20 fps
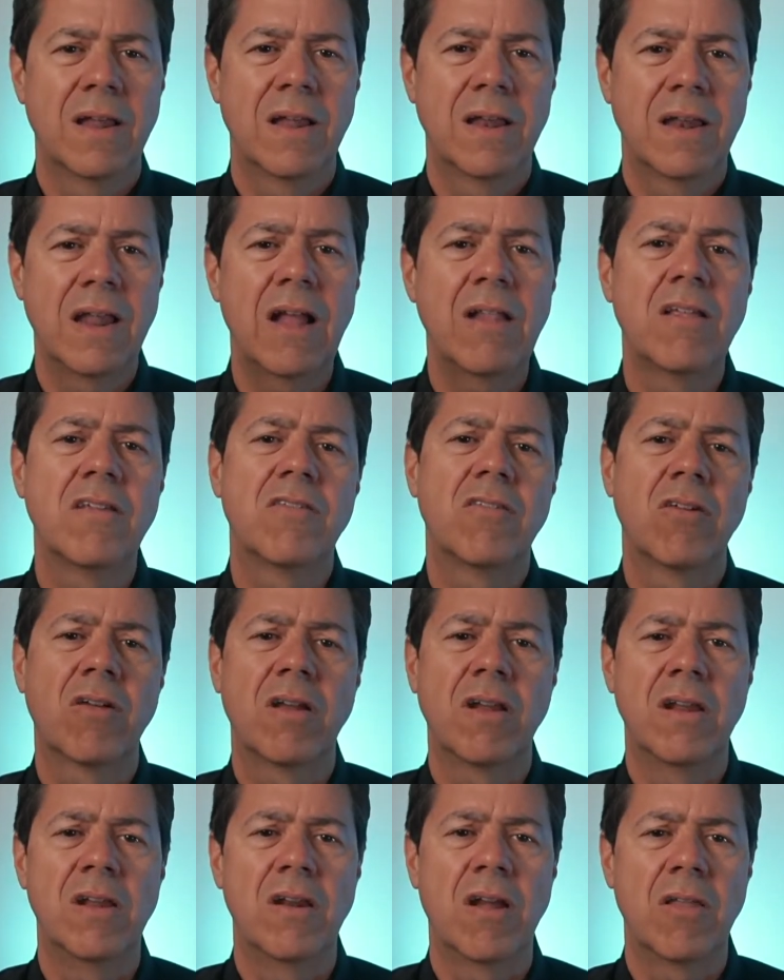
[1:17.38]
Now let's
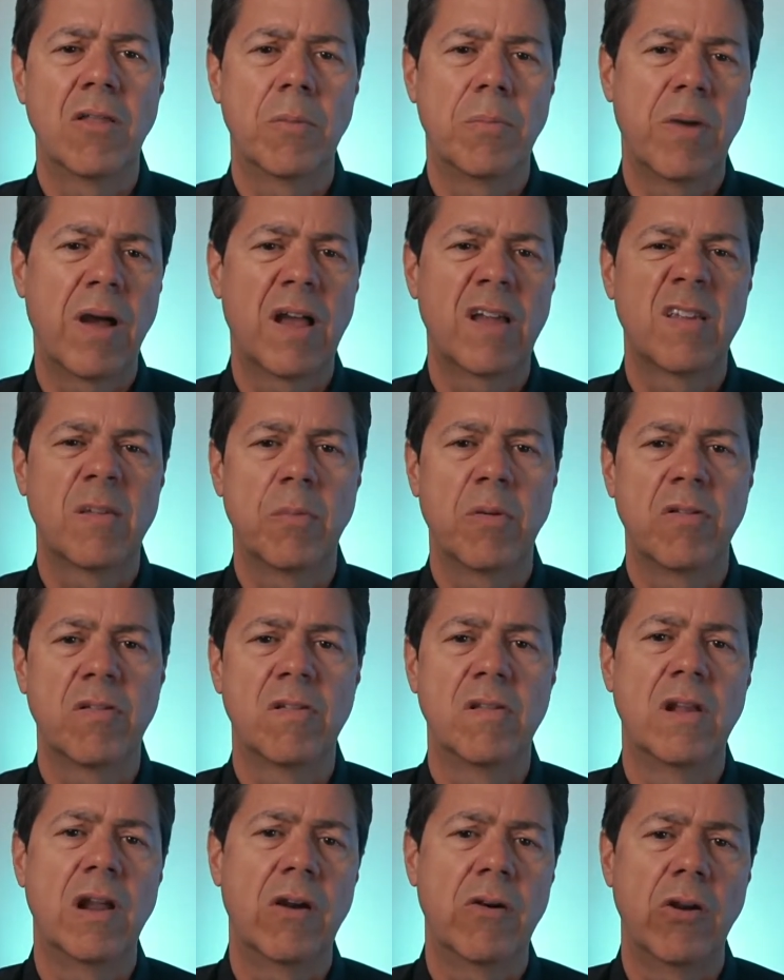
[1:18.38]
look at another possible
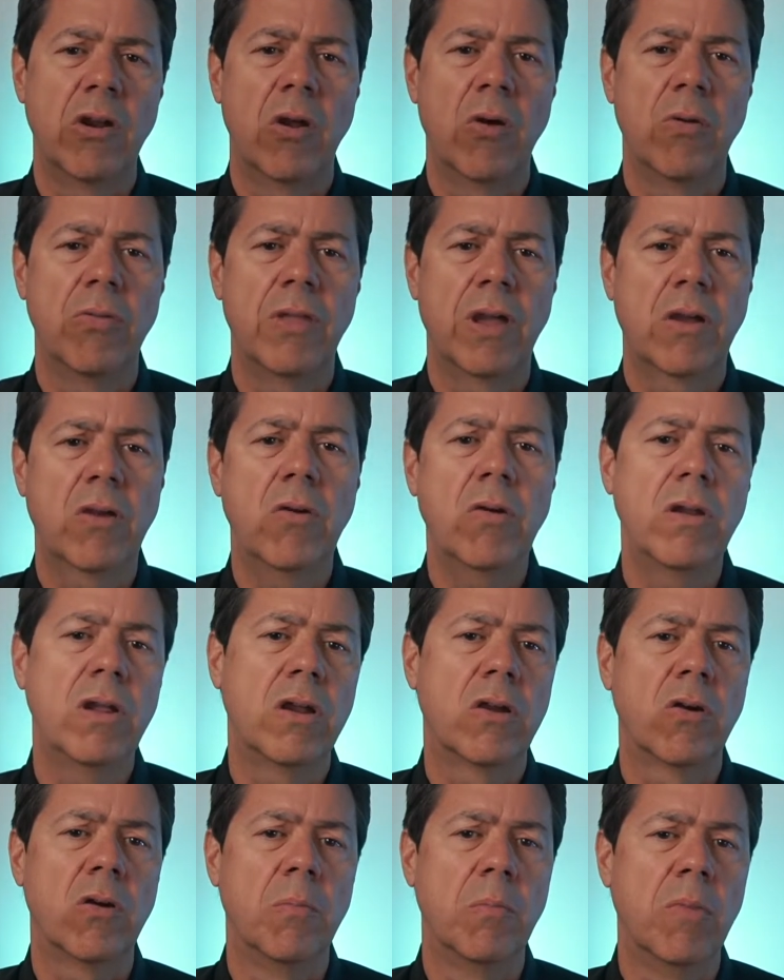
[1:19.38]
scenario that could
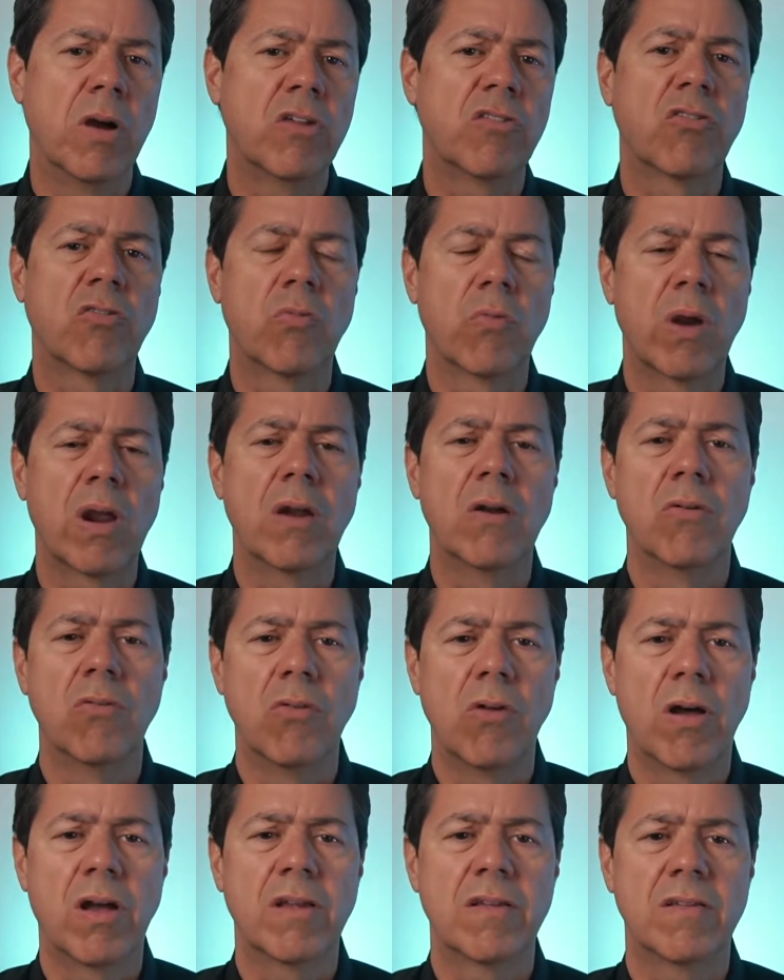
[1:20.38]
incur much
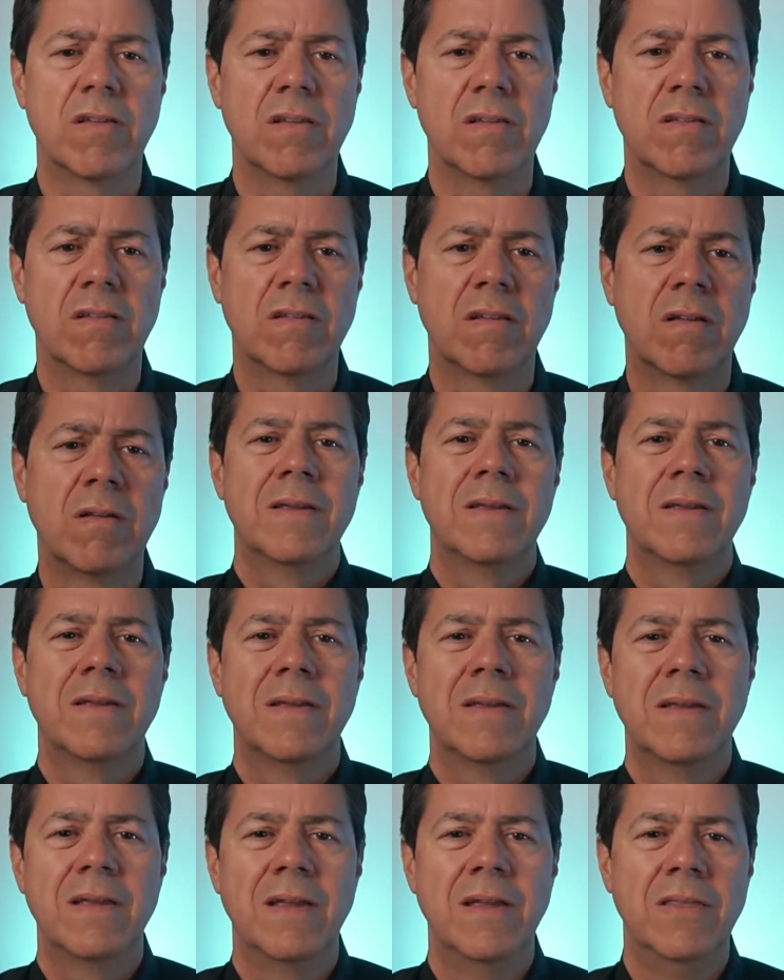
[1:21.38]
greater losses.
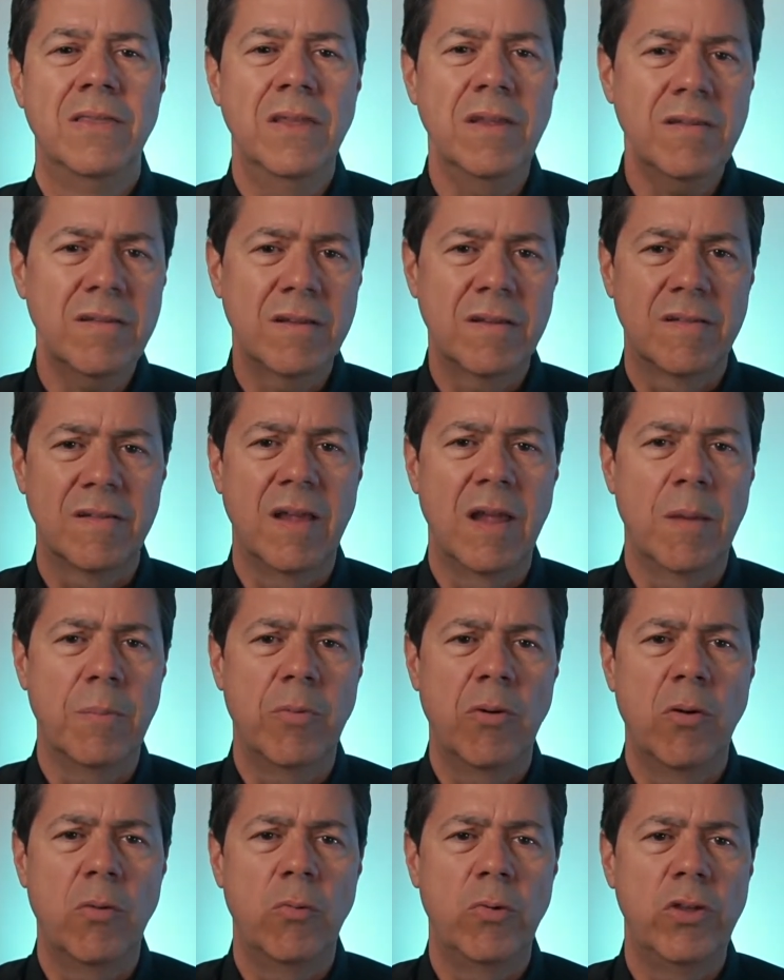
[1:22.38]
In this
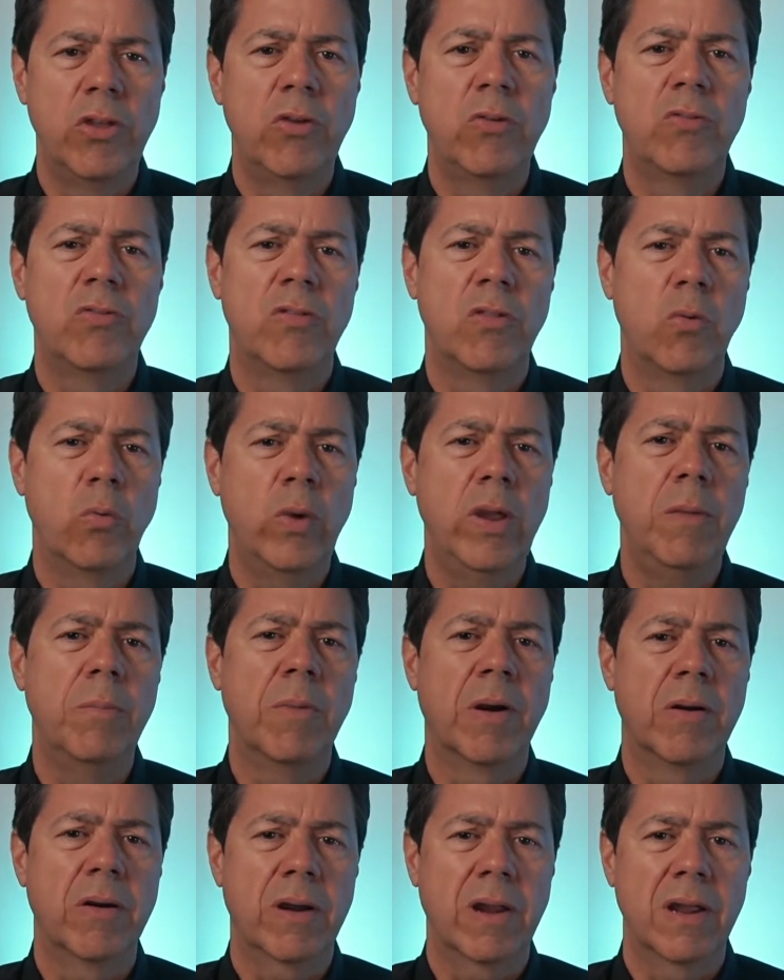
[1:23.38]
example, we'll use the
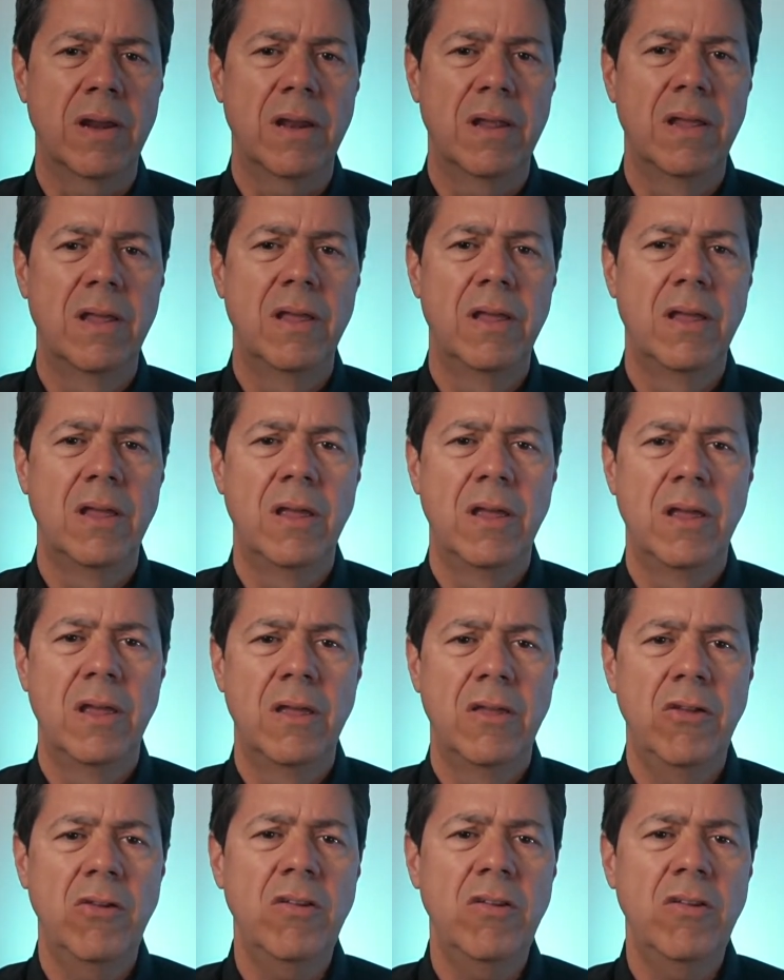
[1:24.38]
wheat market. You